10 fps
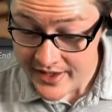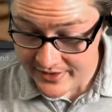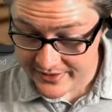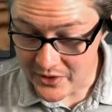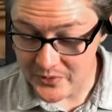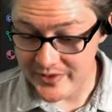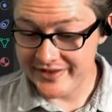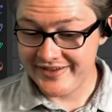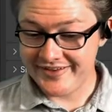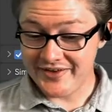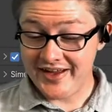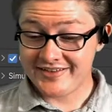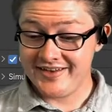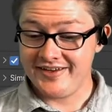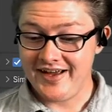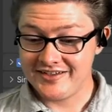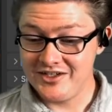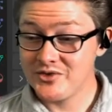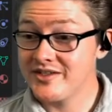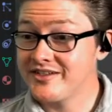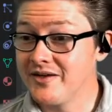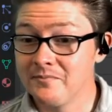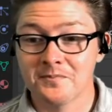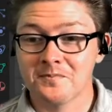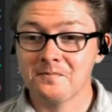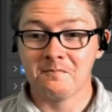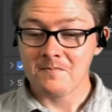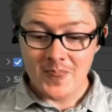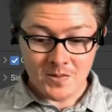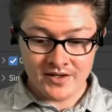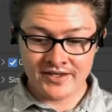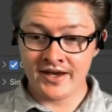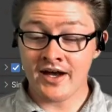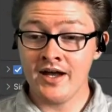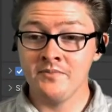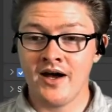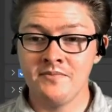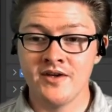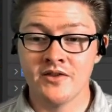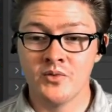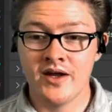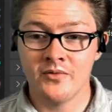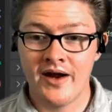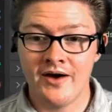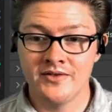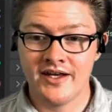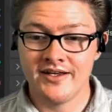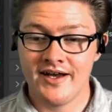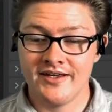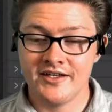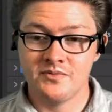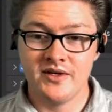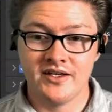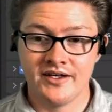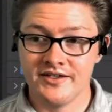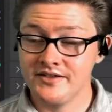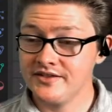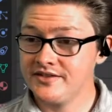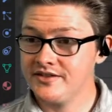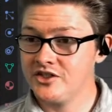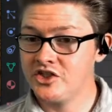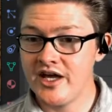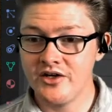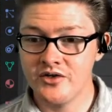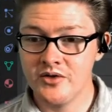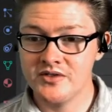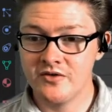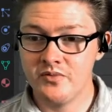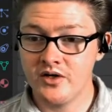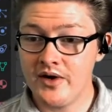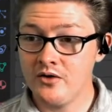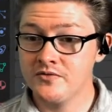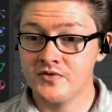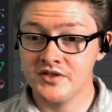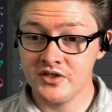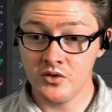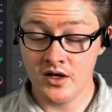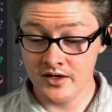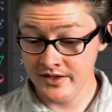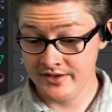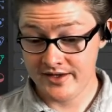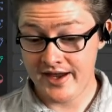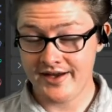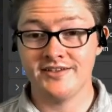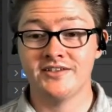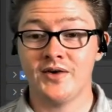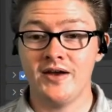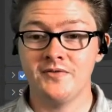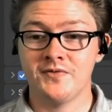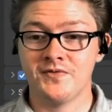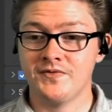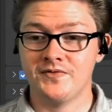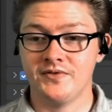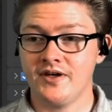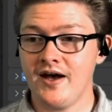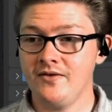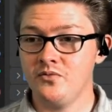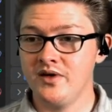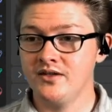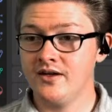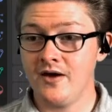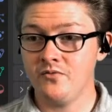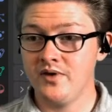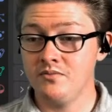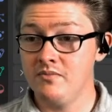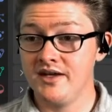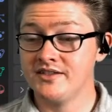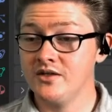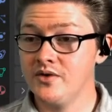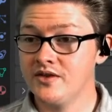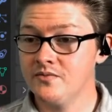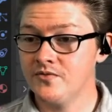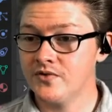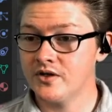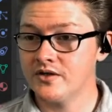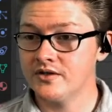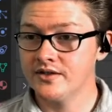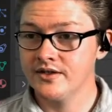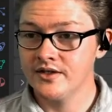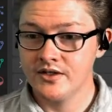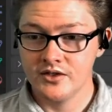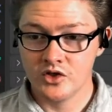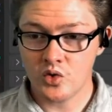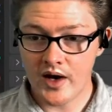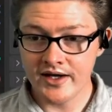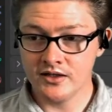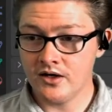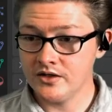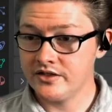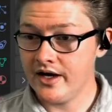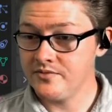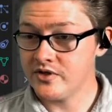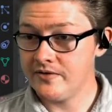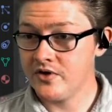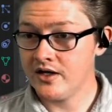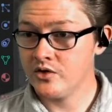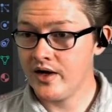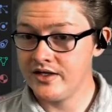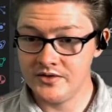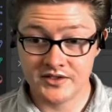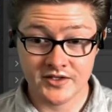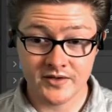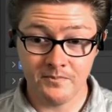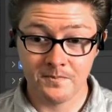Oh, really? Oh, that's interesting. Yeah, I'm the other way around. I guess because shader nodes have been around for so long, and so I've been messing with them for quite a long time, so I've gotten quite used to them.